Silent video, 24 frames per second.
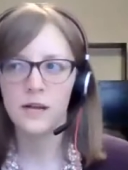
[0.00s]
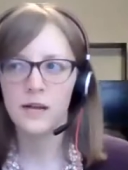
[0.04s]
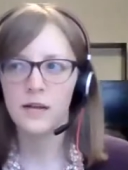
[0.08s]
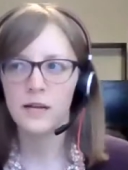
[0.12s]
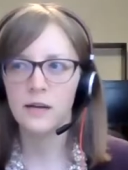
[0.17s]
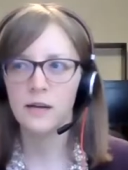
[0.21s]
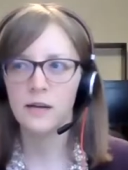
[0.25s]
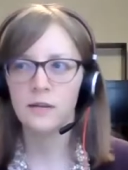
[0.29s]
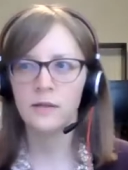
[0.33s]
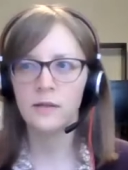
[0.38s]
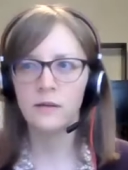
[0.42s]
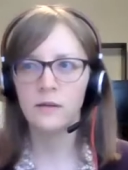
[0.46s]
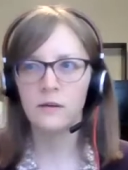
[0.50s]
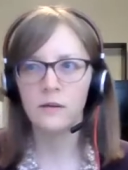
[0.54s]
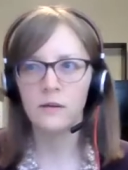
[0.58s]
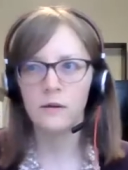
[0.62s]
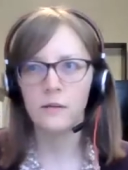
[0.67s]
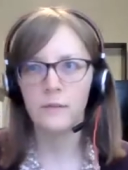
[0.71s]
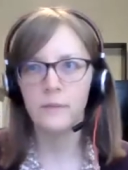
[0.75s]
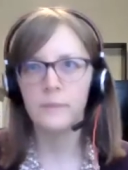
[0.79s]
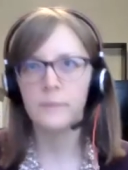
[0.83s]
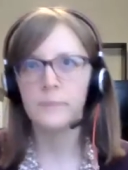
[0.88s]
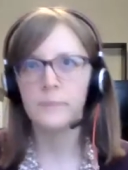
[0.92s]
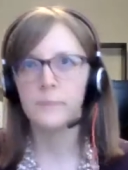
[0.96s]
And I think
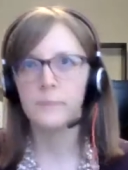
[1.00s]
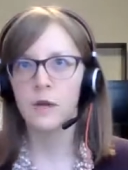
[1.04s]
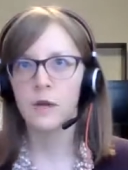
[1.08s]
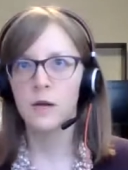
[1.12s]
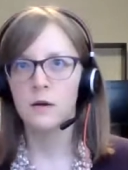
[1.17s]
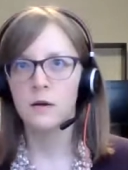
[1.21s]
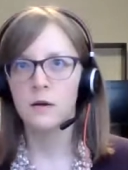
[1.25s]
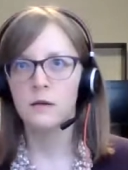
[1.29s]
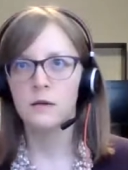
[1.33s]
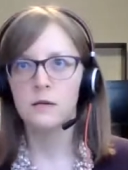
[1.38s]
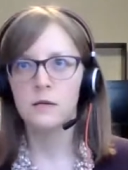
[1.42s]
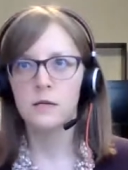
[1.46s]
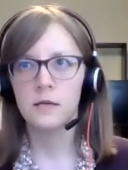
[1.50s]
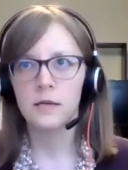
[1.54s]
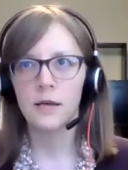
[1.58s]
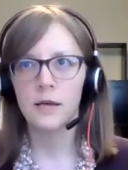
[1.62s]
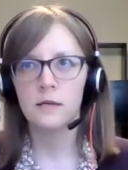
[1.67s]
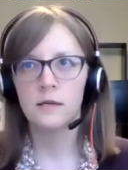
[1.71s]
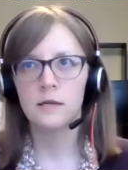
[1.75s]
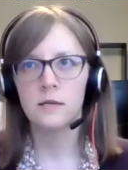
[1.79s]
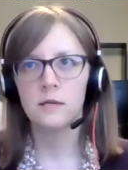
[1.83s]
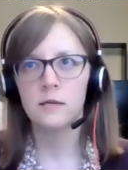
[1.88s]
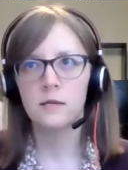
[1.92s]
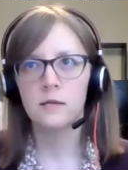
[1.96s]
to
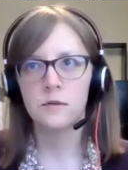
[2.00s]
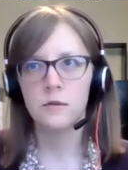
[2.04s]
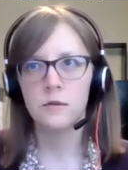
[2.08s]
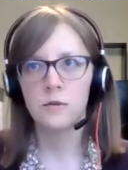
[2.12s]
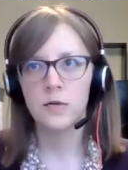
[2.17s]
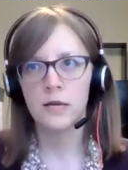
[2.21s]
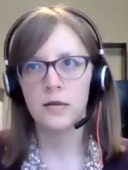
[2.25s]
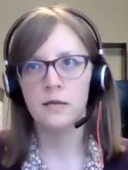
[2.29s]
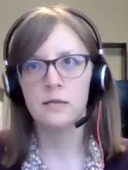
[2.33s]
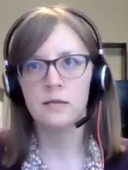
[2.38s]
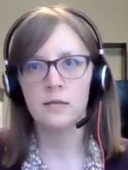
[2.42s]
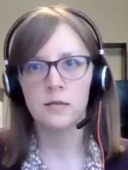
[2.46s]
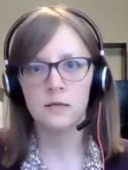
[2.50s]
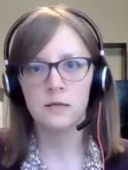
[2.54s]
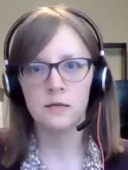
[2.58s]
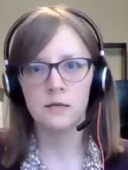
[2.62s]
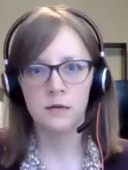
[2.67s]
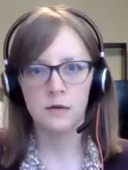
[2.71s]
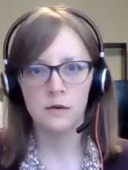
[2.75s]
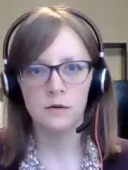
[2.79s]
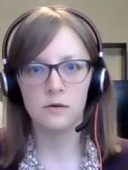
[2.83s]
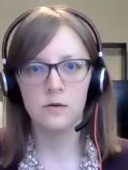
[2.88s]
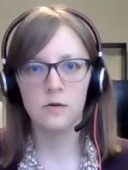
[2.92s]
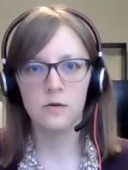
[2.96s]
get to Suzanne
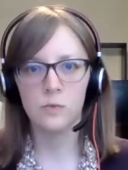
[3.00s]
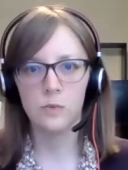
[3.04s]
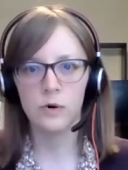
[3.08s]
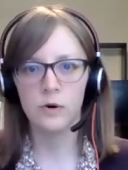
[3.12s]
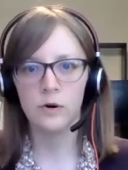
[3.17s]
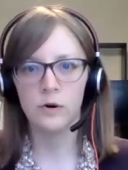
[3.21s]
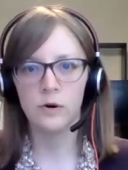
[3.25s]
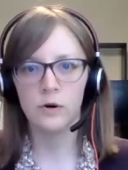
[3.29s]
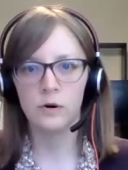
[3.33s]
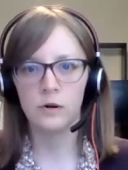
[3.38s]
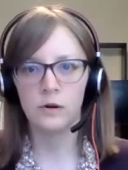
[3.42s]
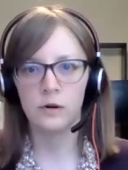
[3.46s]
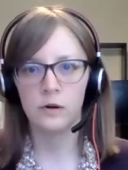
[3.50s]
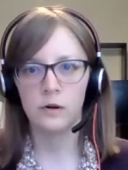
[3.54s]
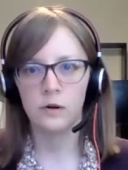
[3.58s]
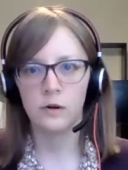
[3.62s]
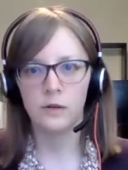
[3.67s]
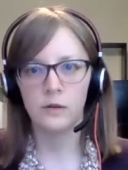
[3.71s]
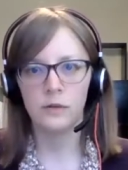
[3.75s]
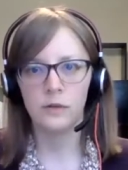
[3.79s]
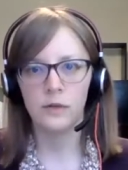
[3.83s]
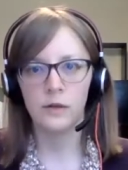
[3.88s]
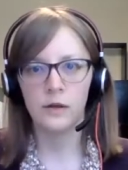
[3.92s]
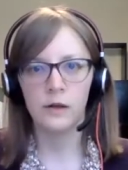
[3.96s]
César's work,
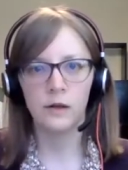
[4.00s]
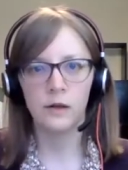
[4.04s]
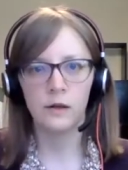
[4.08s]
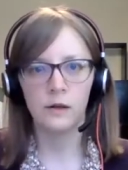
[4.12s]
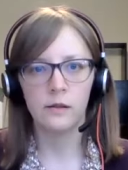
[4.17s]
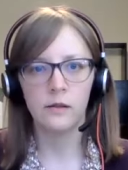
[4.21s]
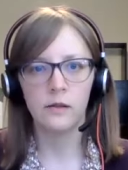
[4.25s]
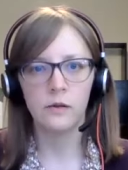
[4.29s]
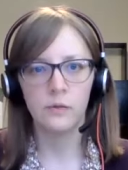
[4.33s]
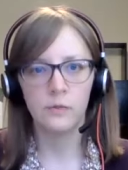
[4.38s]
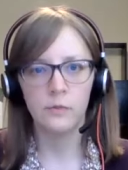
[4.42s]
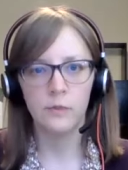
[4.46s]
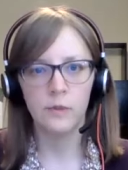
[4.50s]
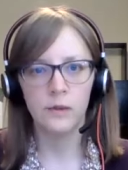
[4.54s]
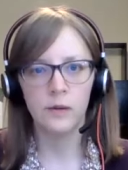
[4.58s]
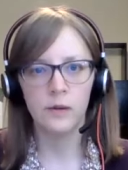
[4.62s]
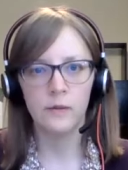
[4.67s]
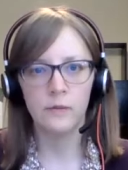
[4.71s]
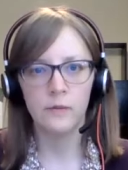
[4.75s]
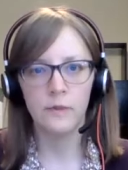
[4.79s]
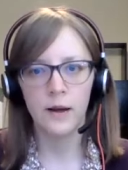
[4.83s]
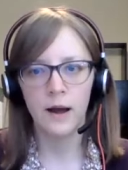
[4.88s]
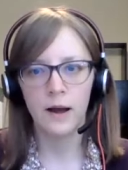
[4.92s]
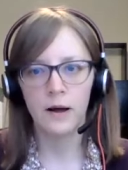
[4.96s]
thinking a little bit
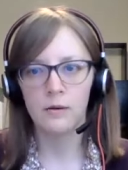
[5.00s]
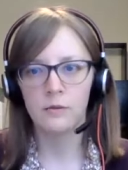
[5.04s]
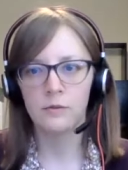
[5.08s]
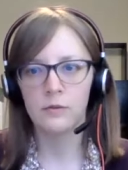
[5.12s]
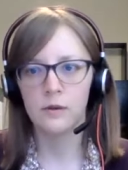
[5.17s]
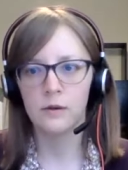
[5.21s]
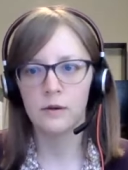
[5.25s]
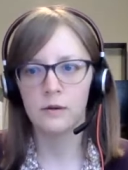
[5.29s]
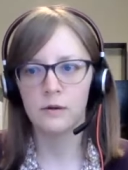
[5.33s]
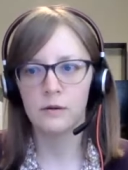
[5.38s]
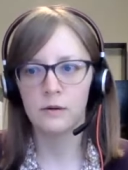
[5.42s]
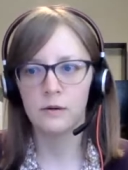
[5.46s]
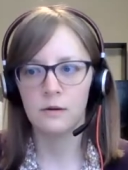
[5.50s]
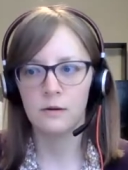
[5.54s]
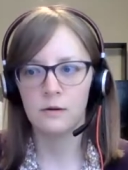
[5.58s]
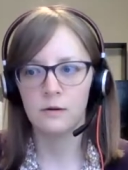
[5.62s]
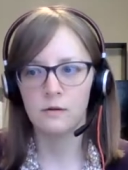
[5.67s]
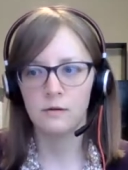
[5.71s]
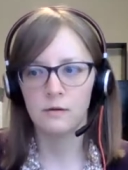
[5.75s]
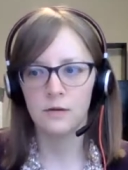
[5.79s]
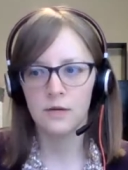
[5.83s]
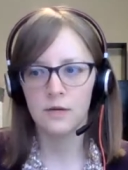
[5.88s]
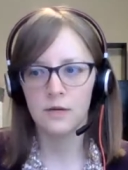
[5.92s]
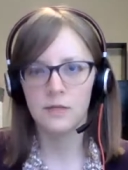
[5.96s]
about
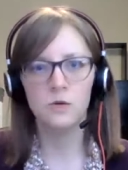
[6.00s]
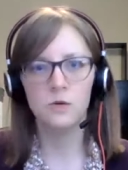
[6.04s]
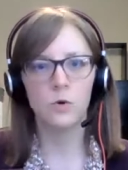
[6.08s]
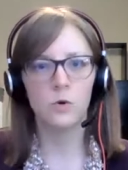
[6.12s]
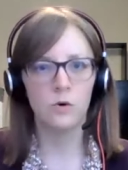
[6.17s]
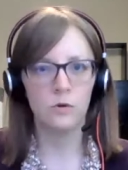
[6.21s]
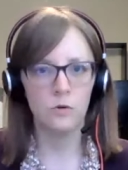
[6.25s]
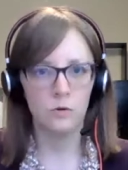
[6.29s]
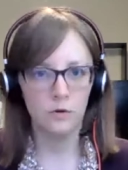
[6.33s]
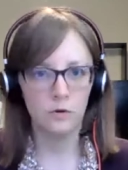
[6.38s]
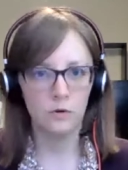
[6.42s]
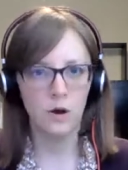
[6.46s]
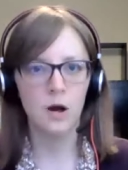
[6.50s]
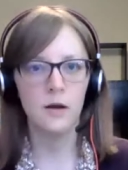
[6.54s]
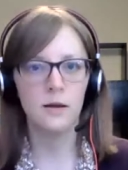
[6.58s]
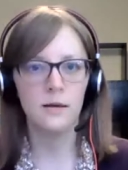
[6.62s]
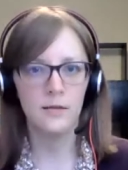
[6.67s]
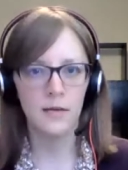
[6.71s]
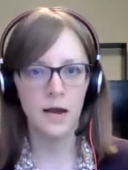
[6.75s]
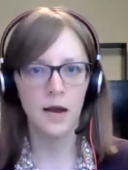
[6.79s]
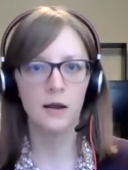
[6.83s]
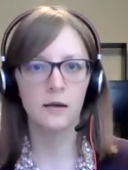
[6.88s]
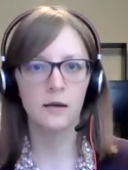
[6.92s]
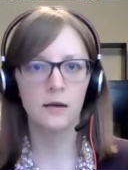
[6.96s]
the historical
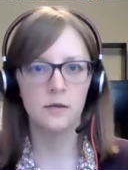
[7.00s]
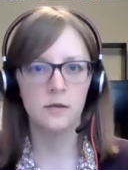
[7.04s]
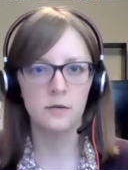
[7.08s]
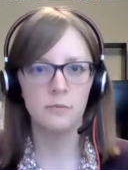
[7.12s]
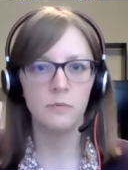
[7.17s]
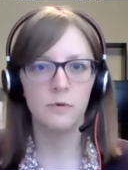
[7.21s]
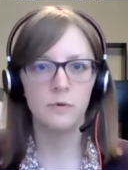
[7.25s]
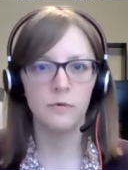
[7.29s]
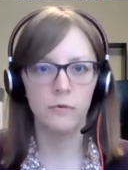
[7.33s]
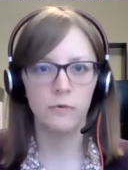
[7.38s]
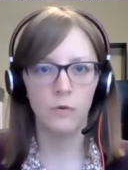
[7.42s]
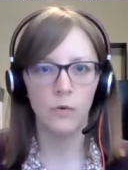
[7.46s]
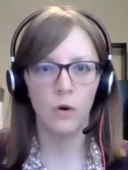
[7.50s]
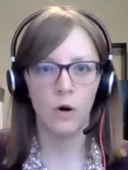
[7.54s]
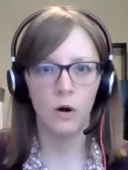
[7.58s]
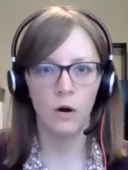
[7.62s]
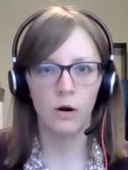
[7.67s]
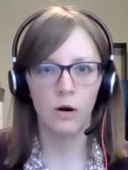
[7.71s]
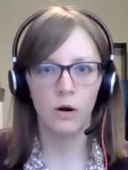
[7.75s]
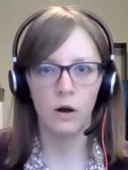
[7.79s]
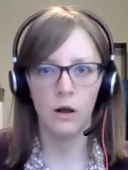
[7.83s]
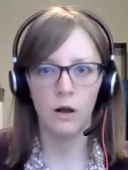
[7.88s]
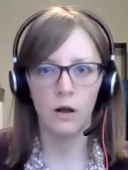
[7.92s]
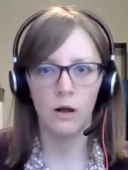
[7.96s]
context
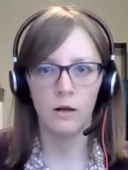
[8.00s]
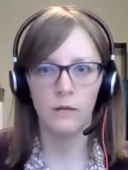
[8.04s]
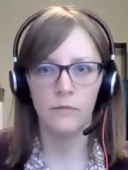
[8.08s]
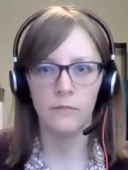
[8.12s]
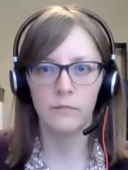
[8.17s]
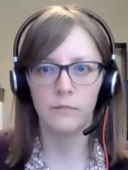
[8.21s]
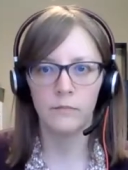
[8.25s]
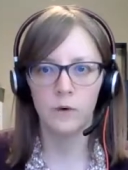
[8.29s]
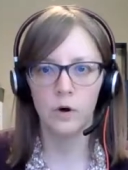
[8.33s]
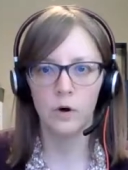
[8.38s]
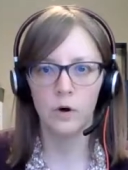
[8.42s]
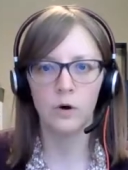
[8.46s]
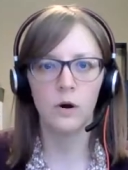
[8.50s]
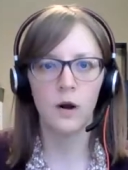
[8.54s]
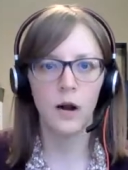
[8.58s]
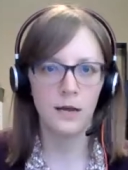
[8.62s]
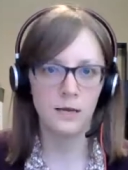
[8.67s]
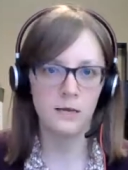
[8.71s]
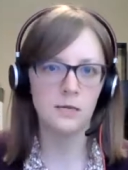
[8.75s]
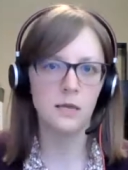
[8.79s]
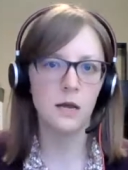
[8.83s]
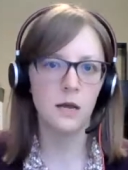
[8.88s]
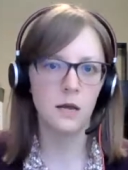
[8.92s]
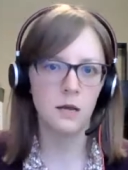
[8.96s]
before her
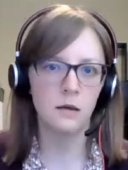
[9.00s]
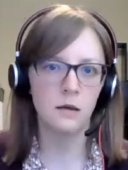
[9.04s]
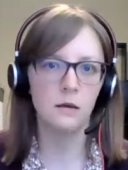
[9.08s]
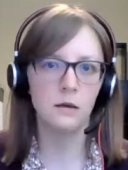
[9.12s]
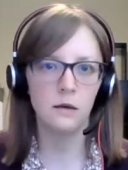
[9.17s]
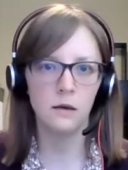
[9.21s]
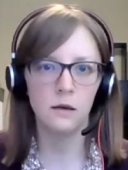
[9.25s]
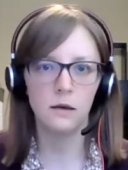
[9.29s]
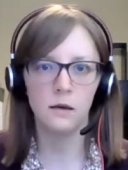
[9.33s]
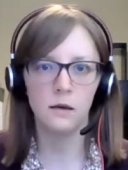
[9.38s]
essay